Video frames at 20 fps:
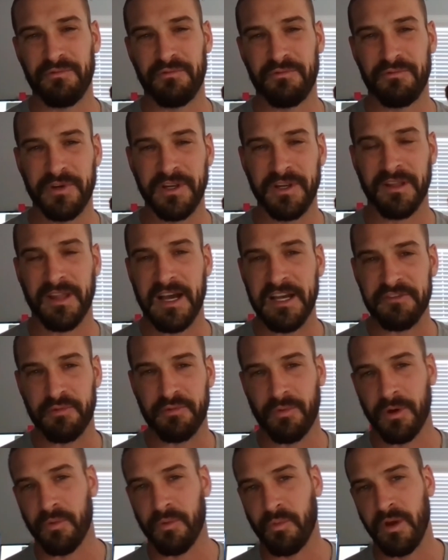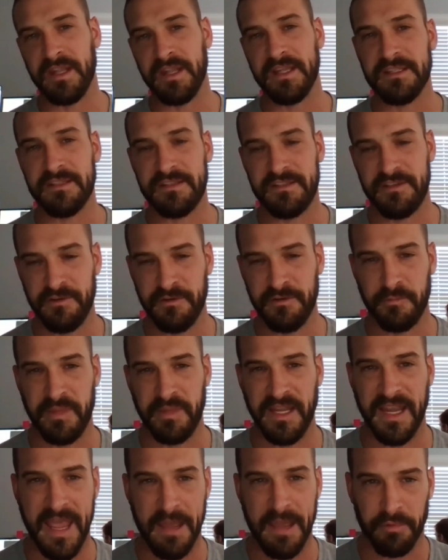realize what went into
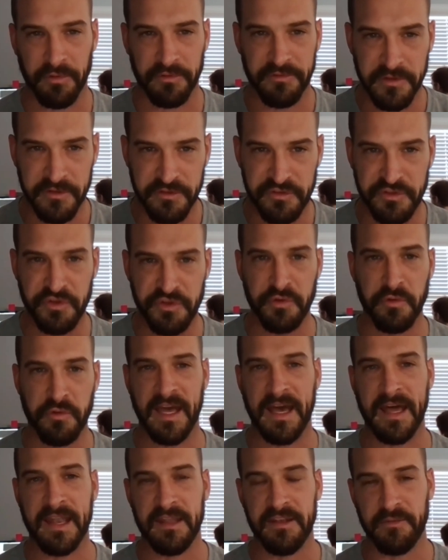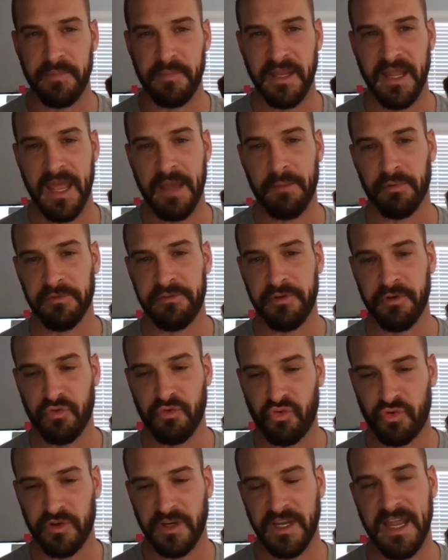being able to do that and to be able to
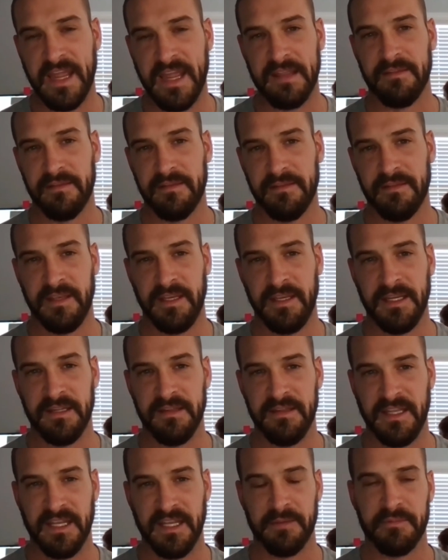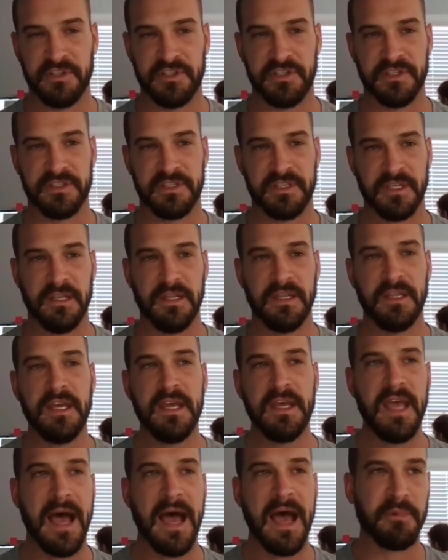create the images and
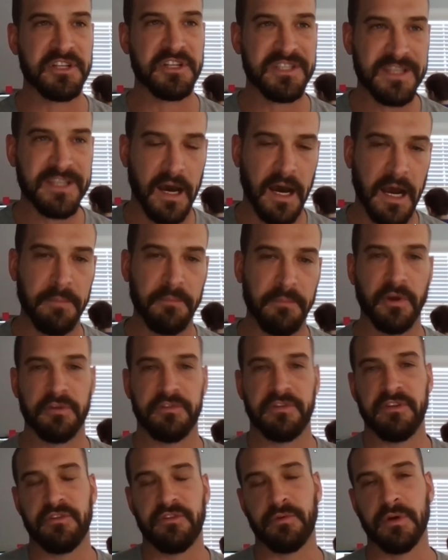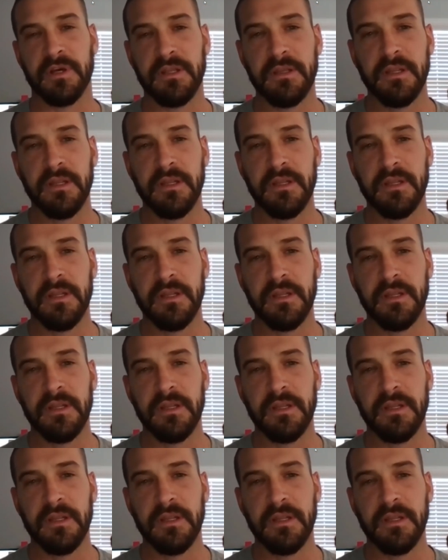how much time goes into it.